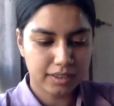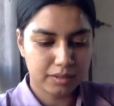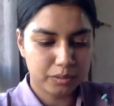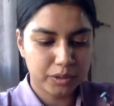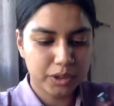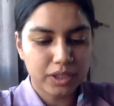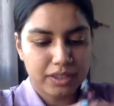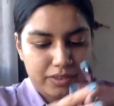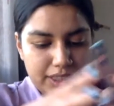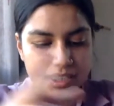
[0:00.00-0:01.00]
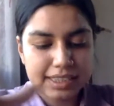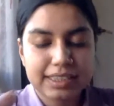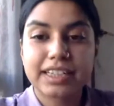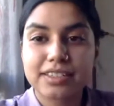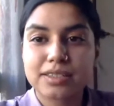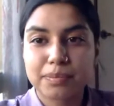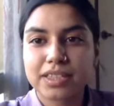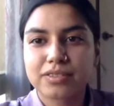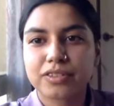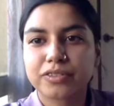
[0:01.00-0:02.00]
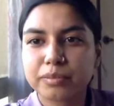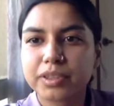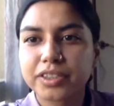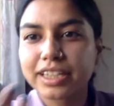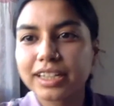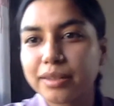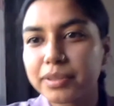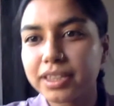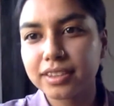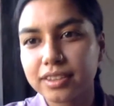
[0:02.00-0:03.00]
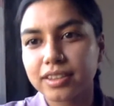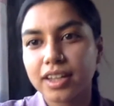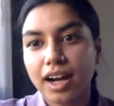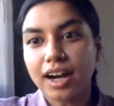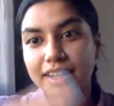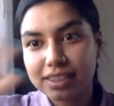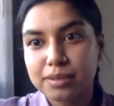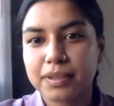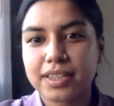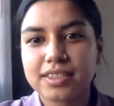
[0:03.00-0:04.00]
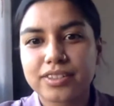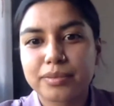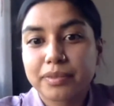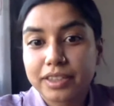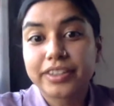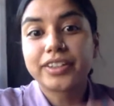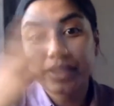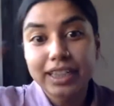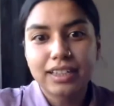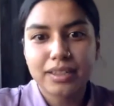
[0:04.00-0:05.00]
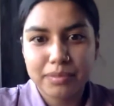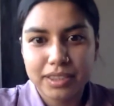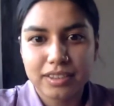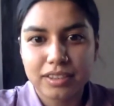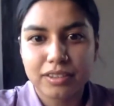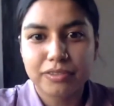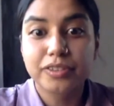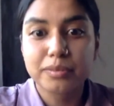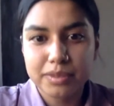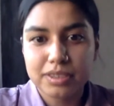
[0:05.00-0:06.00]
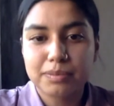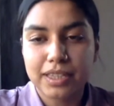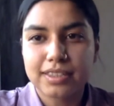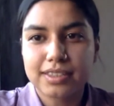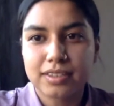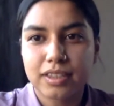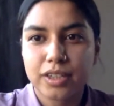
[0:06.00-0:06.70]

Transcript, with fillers: we don't have a designated space for a film, but reclaiming the art space, re re reclaiming the film space,